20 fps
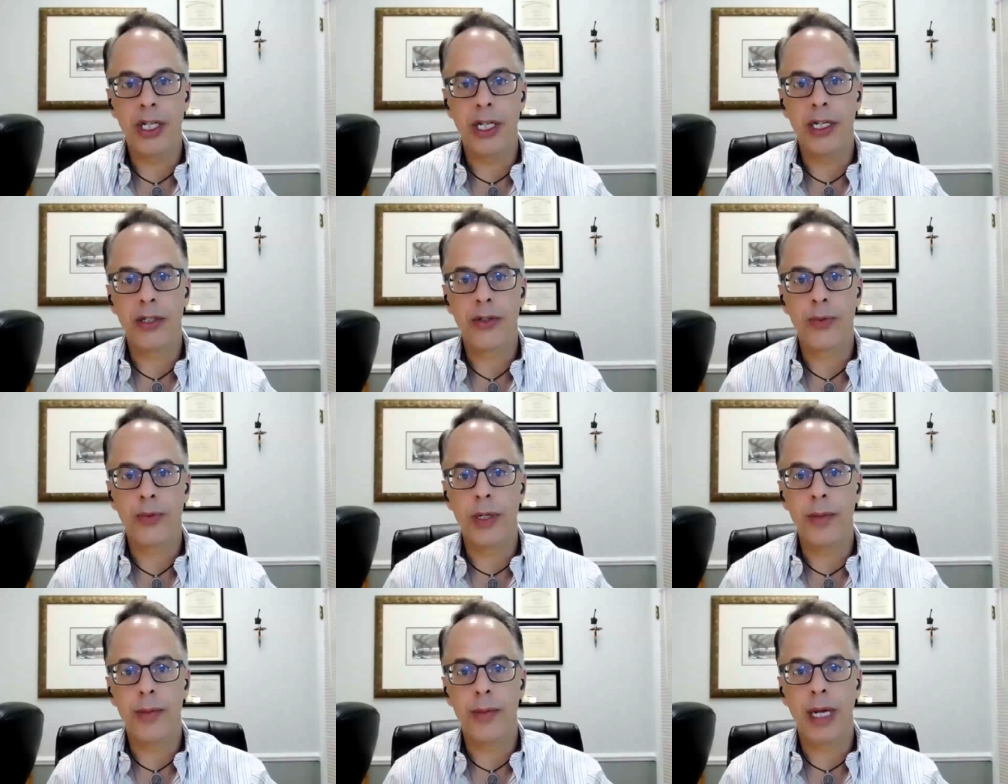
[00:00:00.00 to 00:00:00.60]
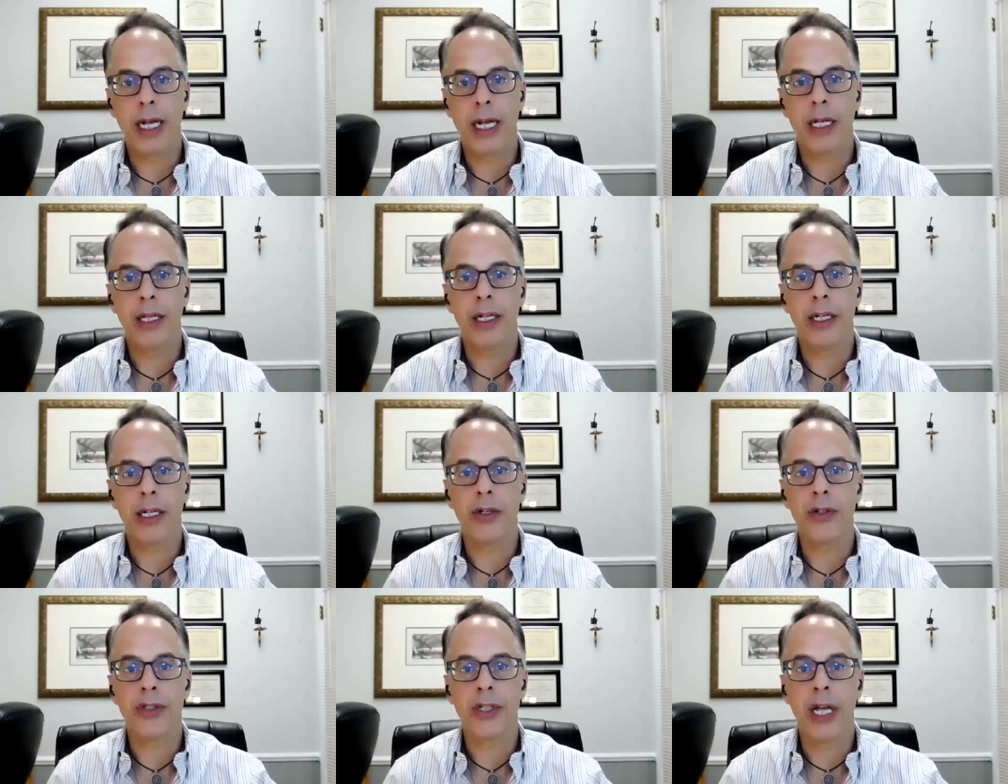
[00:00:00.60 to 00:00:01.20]
And it's written by a
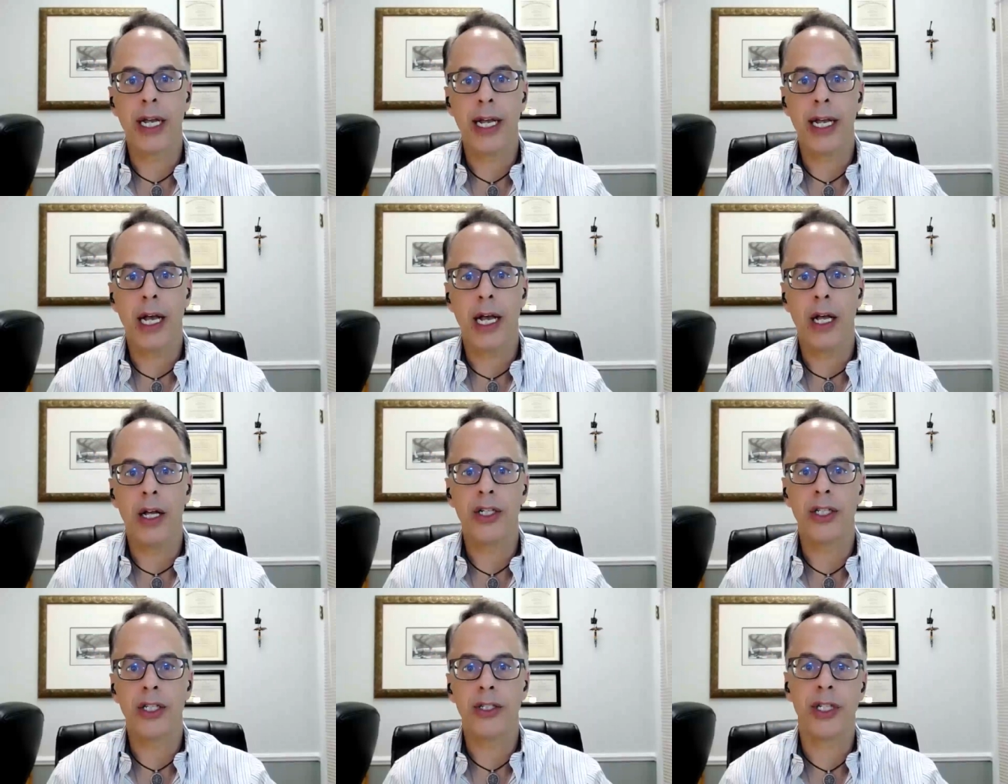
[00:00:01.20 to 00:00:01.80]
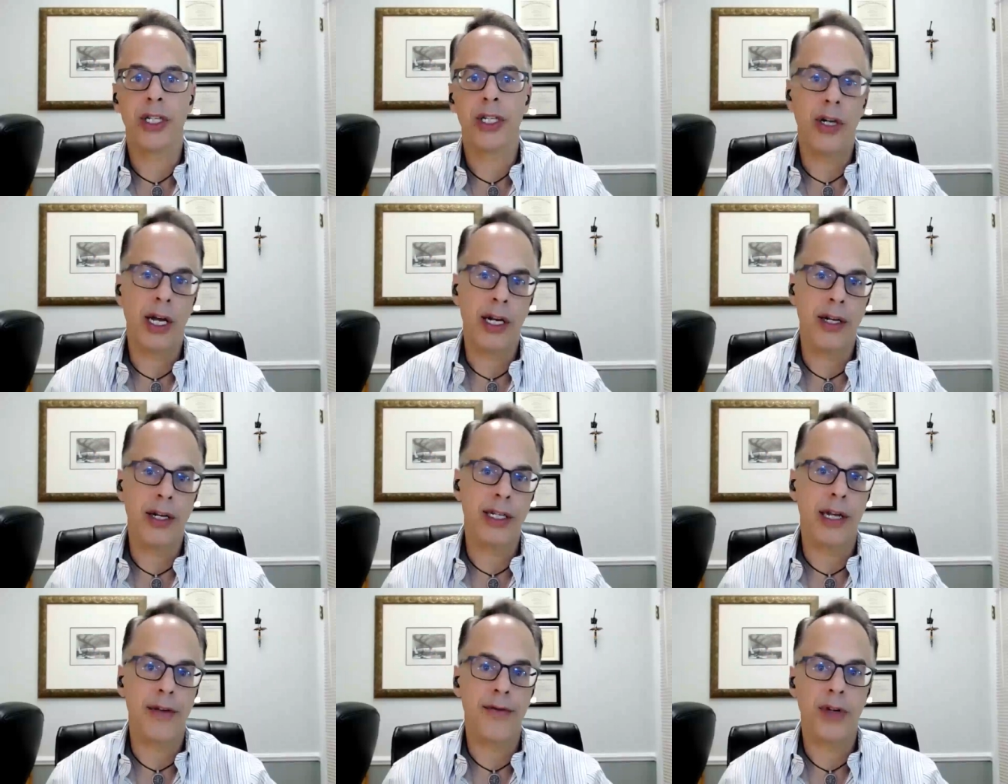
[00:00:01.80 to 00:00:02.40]
clinical psychologist here out
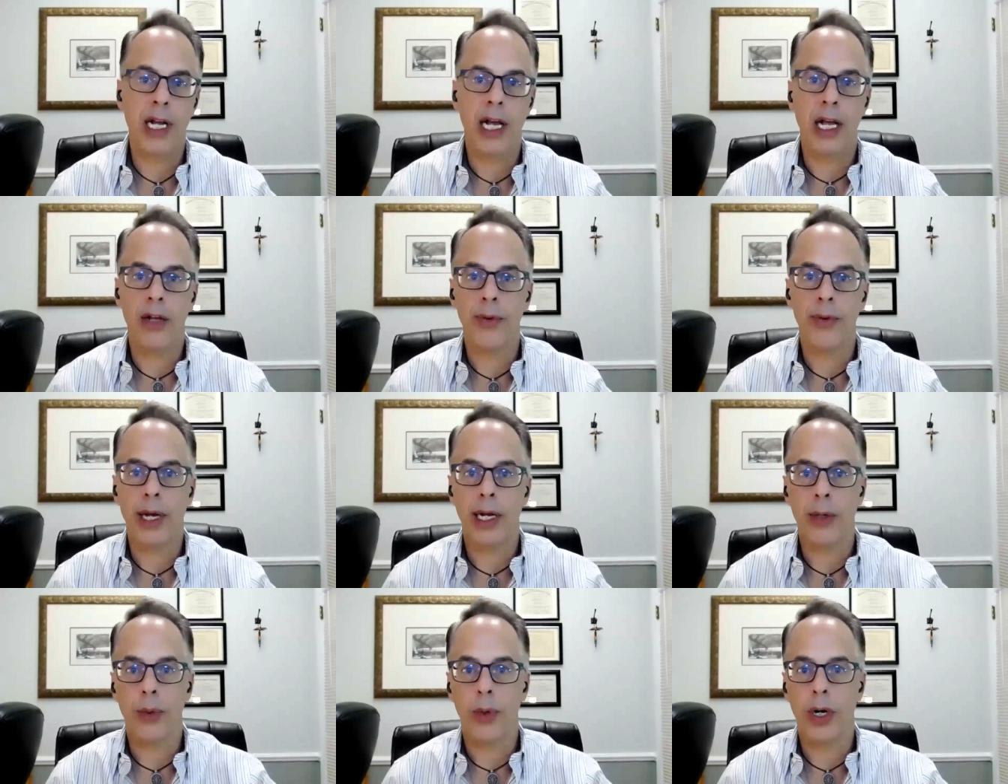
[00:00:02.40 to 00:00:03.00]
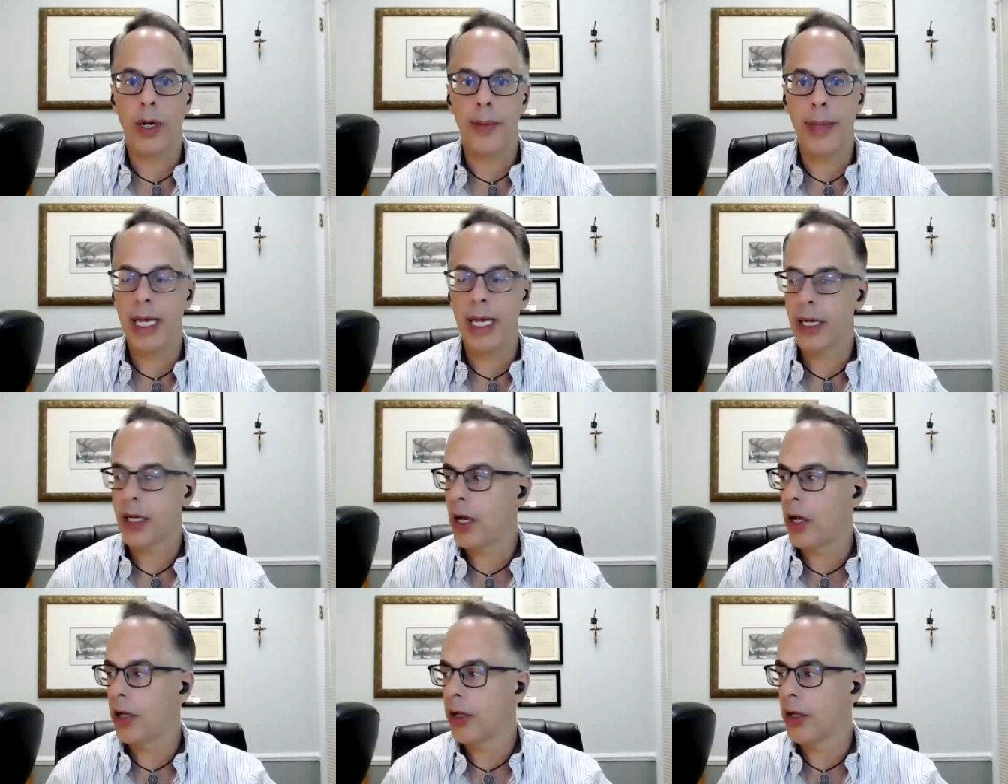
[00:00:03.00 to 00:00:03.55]
of Denver, Colorado, where I'm at,